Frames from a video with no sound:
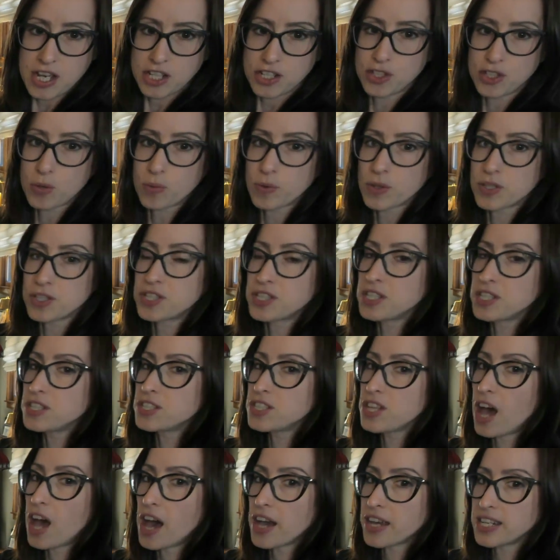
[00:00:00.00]
So we're still
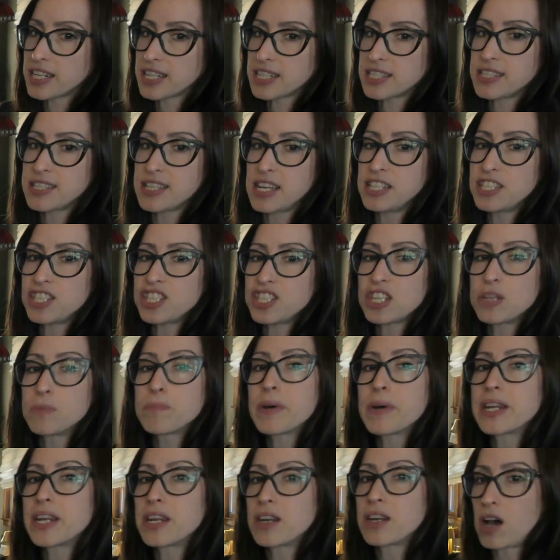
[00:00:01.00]
talking extension,
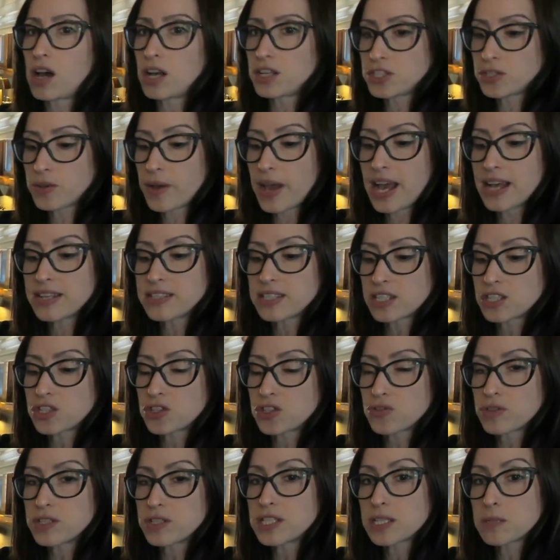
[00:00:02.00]
but it also has
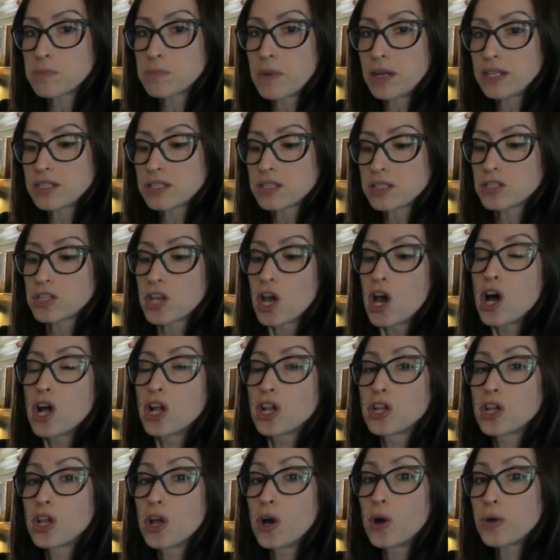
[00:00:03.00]
extrinsic muscles
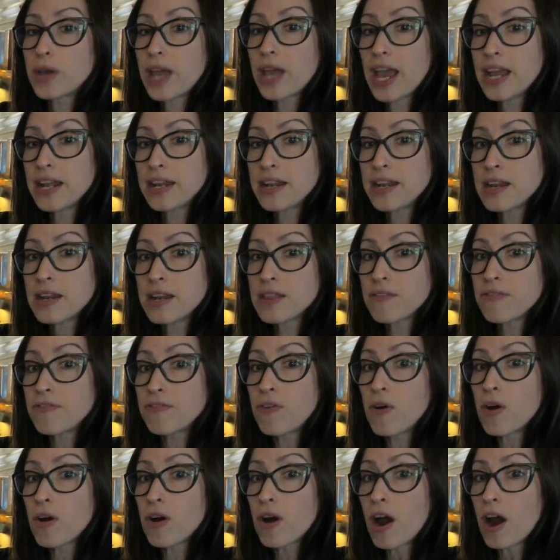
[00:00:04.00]
located in the
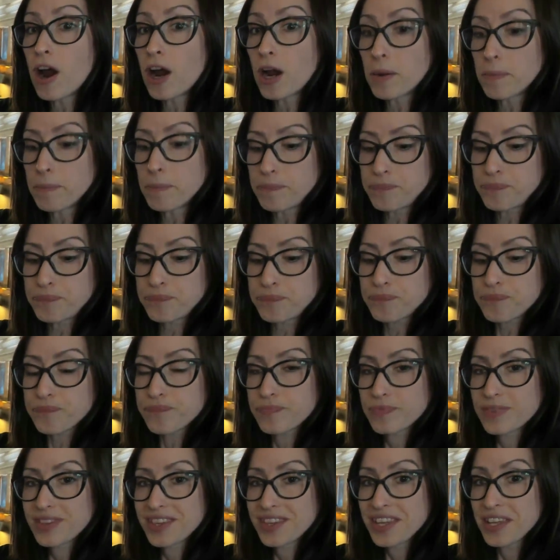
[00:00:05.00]
forearm,
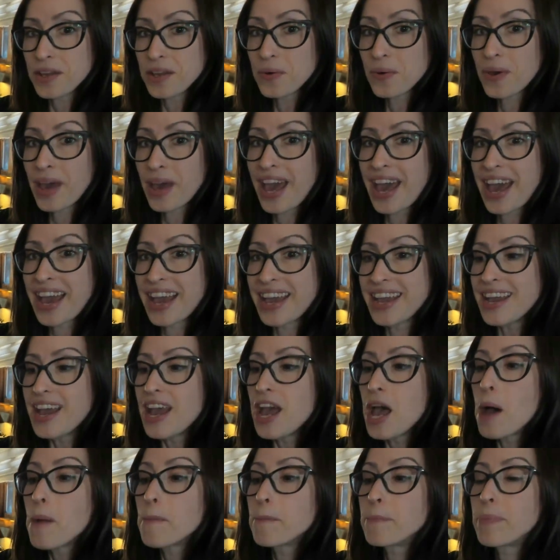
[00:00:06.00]
okay,
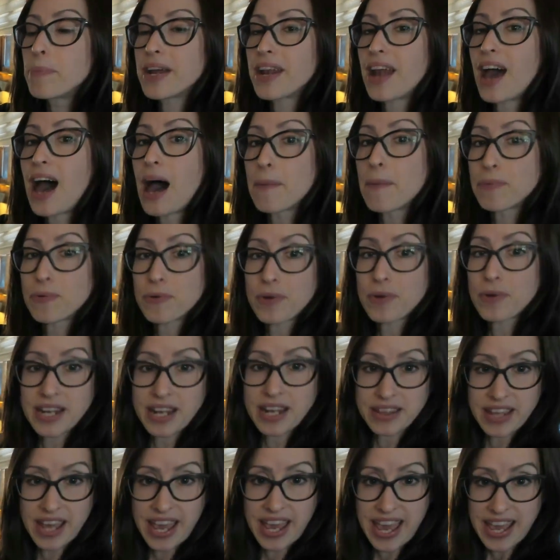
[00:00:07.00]
but operate
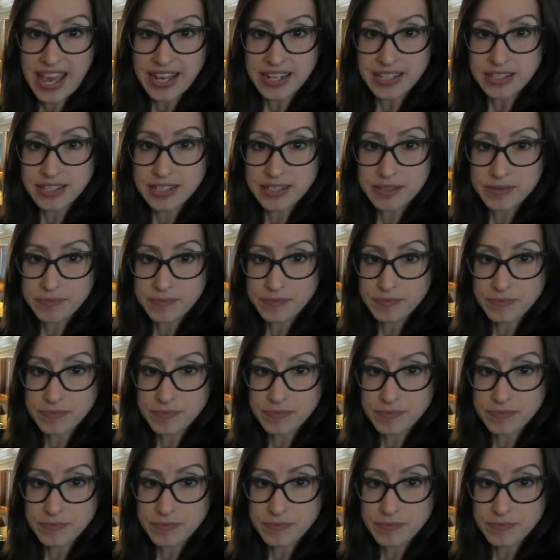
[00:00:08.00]
on the hands.